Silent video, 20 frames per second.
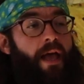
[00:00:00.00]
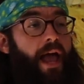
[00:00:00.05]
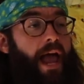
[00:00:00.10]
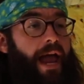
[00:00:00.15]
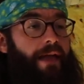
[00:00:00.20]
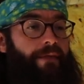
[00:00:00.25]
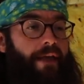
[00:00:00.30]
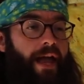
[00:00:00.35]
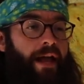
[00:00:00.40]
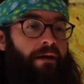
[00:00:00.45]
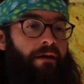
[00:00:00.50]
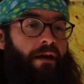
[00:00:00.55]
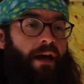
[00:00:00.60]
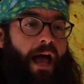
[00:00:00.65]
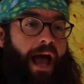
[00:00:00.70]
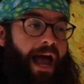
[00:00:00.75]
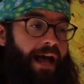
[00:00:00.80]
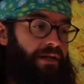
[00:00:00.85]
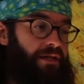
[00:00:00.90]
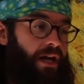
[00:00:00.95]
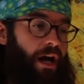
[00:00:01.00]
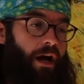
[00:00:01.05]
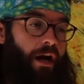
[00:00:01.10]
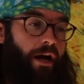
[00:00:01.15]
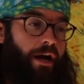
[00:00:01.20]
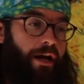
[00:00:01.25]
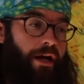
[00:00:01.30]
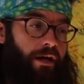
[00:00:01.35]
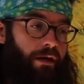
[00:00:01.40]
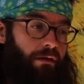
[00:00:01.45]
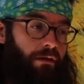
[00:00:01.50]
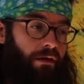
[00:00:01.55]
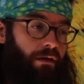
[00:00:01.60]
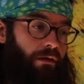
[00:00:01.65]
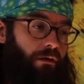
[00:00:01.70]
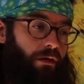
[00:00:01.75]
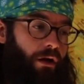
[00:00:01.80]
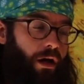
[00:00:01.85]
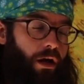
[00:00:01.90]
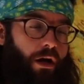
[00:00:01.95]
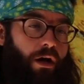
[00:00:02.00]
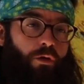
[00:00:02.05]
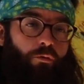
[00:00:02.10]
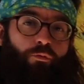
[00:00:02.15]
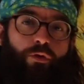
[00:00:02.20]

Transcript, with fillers: And then as I uh,